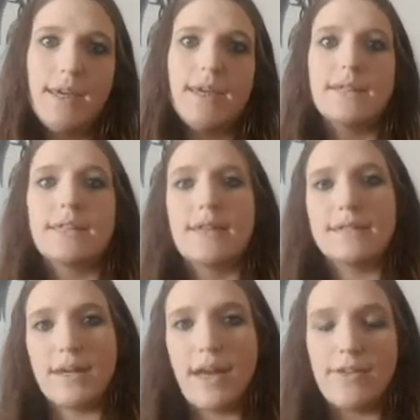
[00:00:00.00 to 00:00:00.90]

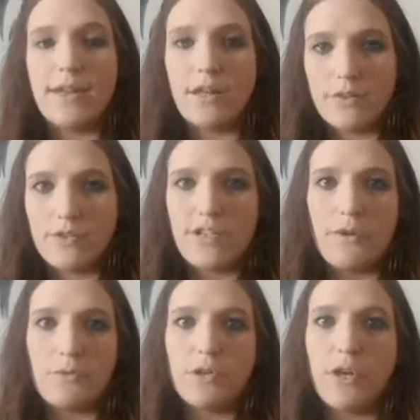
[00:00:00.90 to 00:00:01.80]
discuss how that
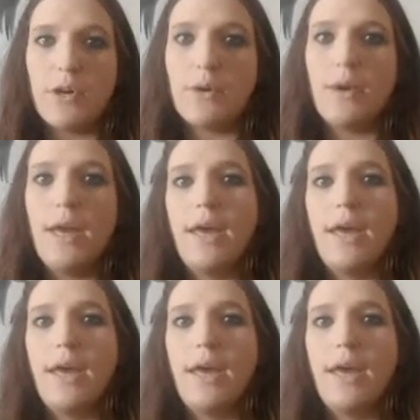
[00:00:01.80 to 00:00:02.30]
ultrasound would go,